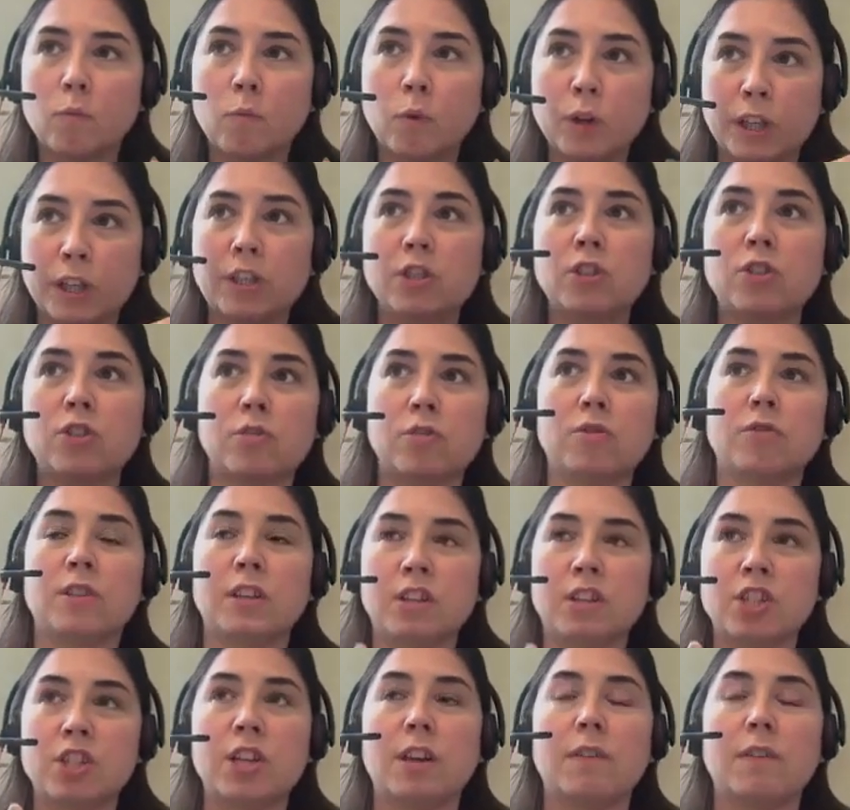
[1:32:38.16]
we need to
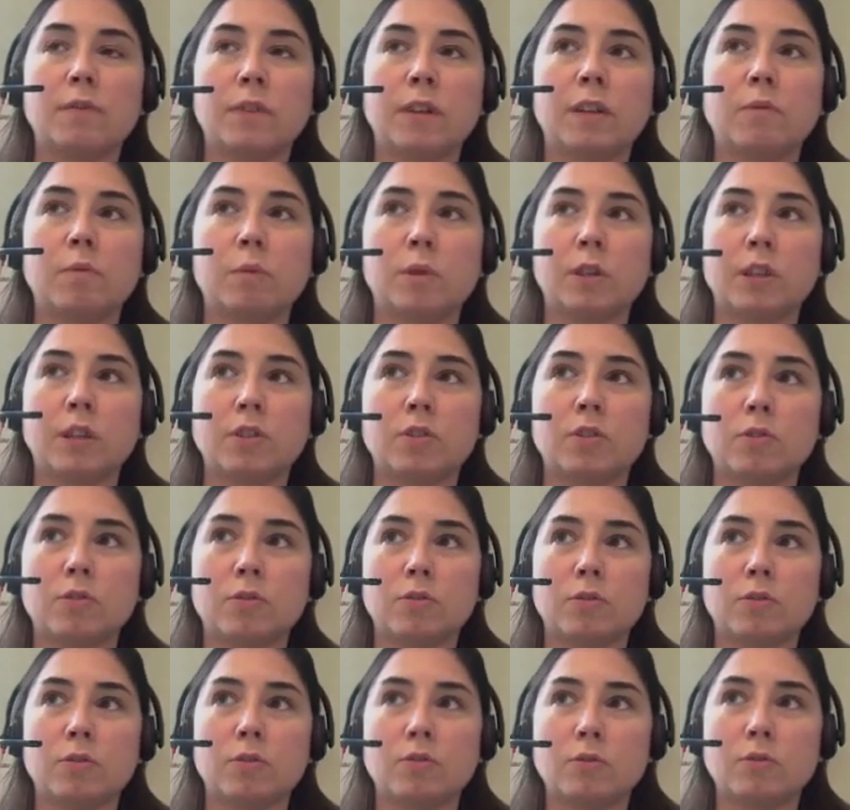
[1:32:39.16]
the shift that we need
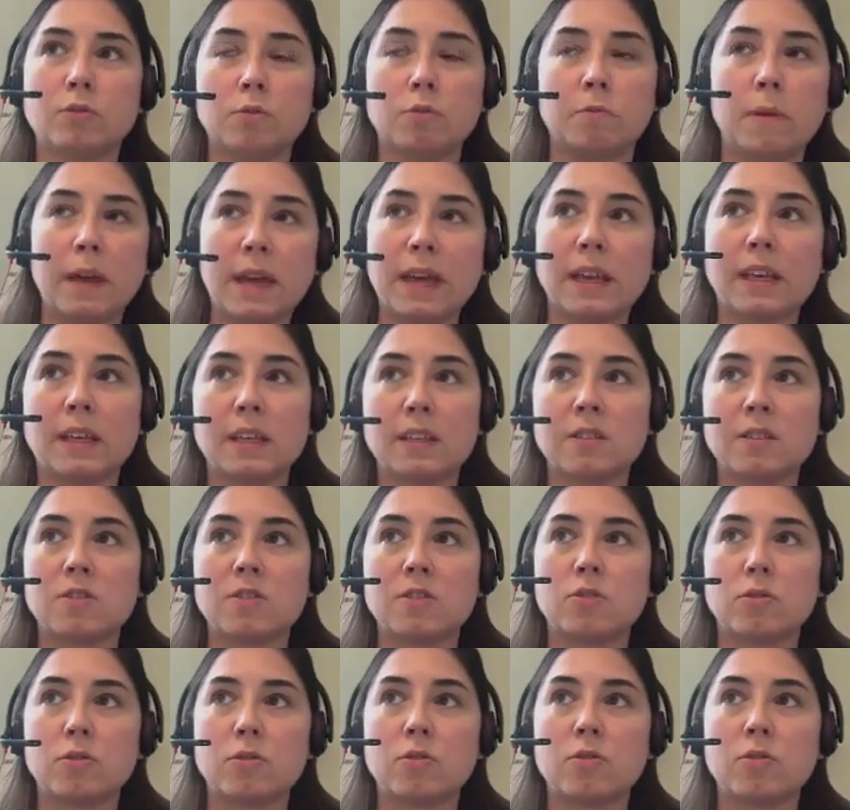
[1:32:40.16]
to make
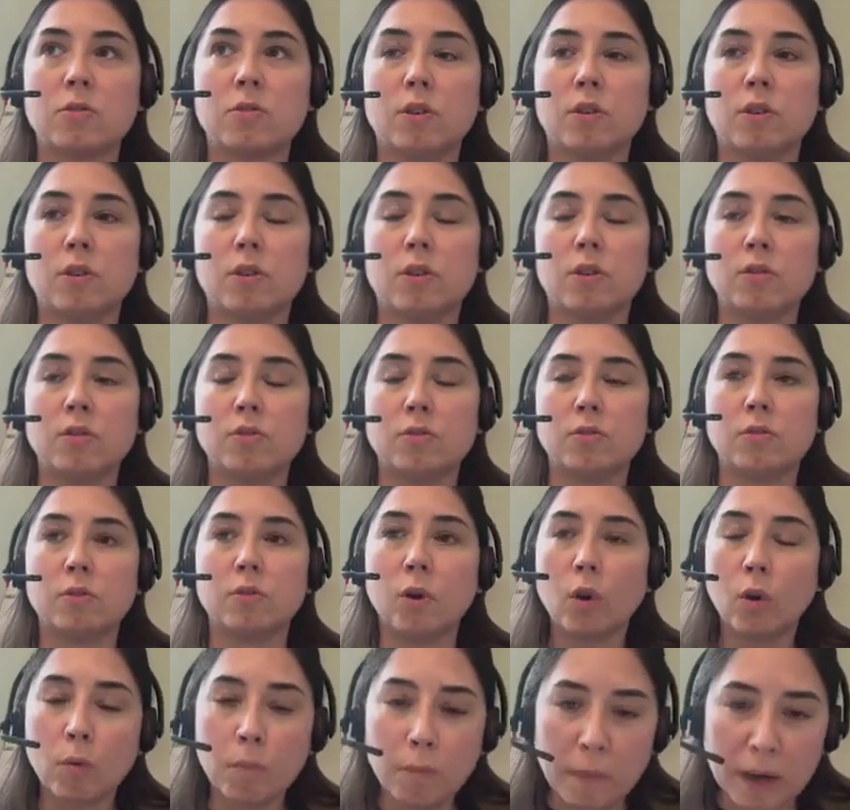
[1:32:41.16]
is to
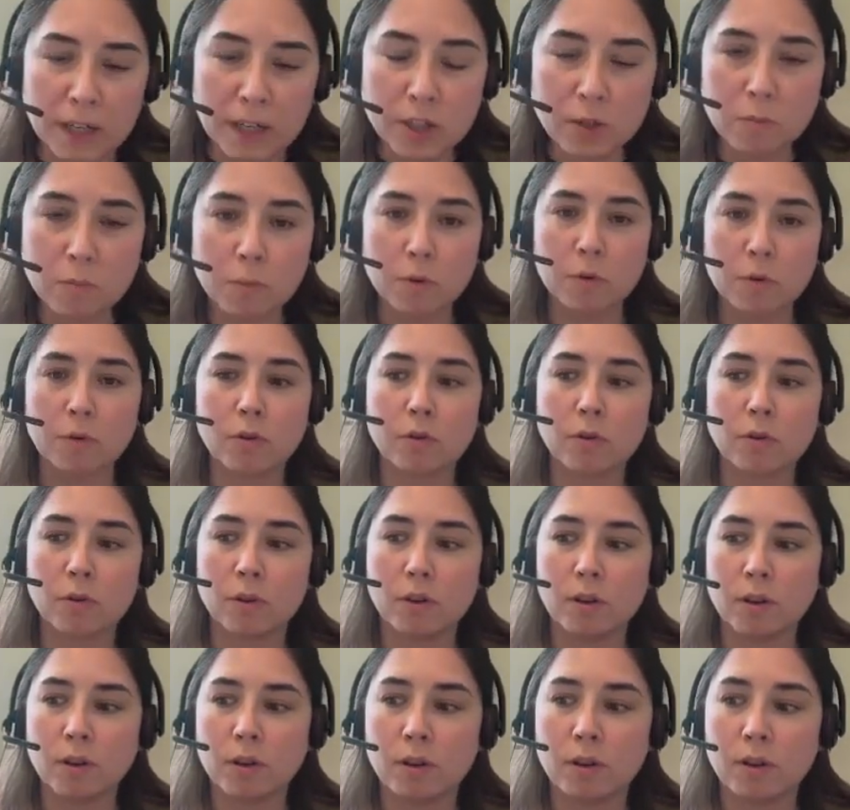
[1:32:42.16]
go much more